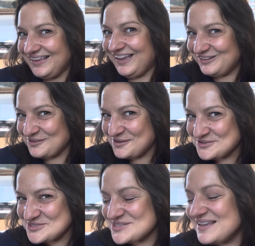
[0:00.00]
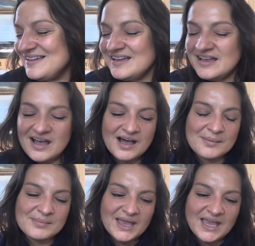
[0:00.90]
candles.
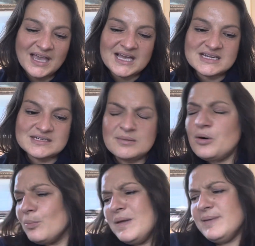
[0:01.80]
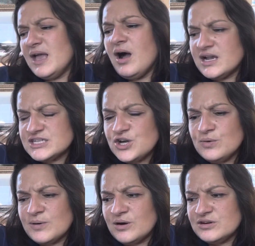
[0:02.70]
Or maybe
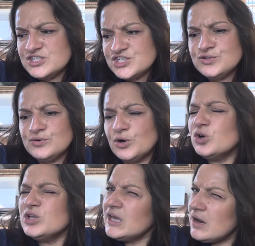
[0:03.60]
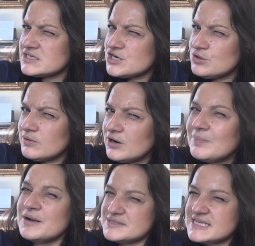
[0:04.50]
October to early October, but
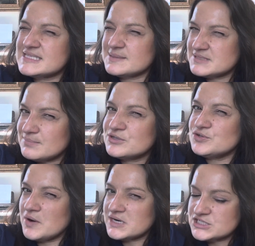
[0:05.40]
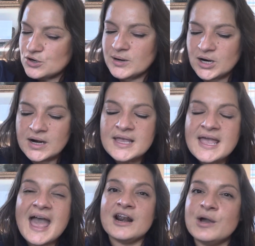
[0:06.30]
I would say September to October.
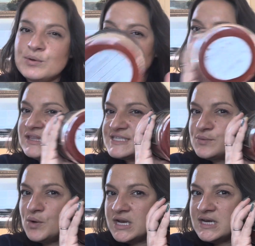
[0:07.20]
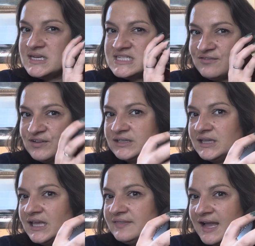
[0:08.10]
And I would put this one
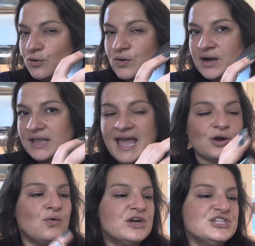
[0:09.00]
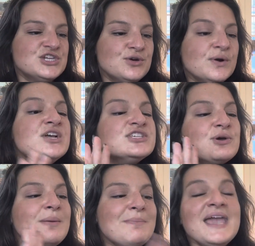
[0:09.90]
definitely in that category too.
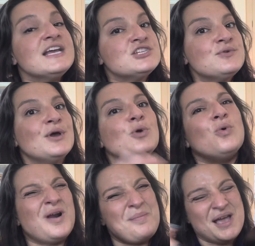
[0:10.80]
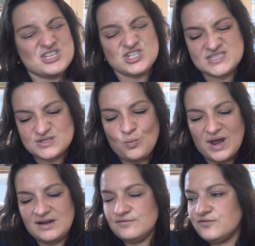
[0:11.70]
So I may get to it, or I may just
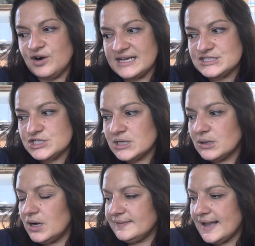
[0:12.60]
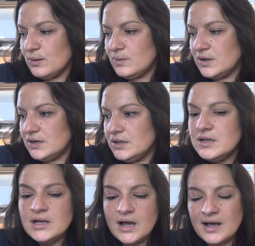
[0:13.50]
wait for next year on that one.
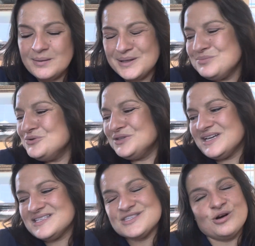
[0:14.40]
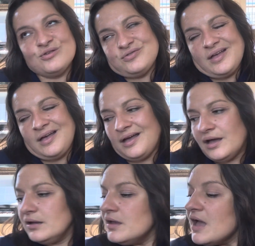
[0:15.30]
And Moonlight Surf, I
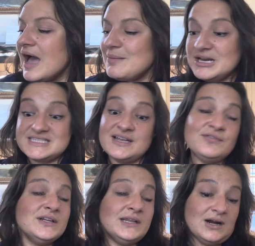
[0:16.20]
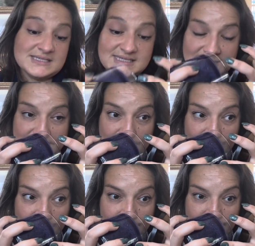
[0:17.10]
mean, it's definitely not
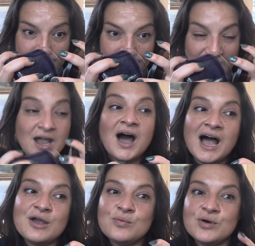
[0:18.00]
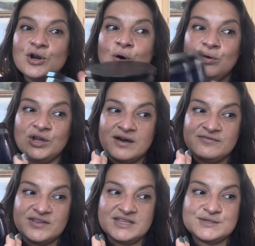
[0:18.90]
seasonal. I would hold off
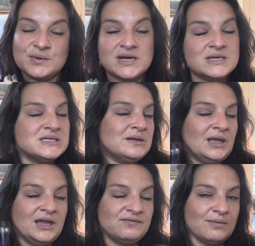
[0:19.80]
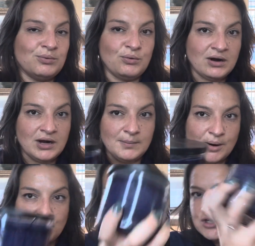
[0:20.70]
on this one until like February,
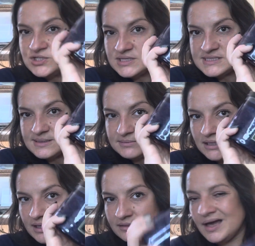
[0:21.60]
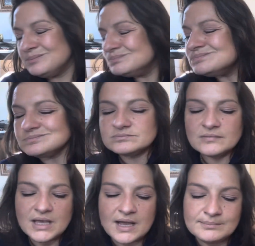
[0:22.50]
March, something like that.
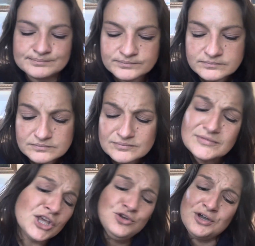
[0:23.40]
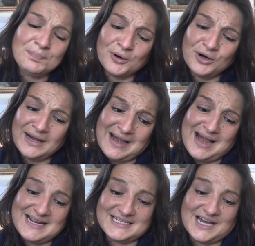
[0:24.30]
Yeah. You could burn it at
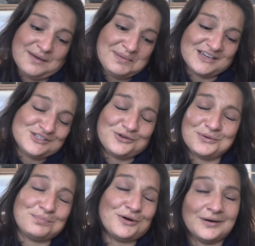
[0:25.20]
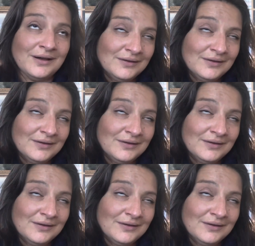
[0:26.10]
any time because you can burn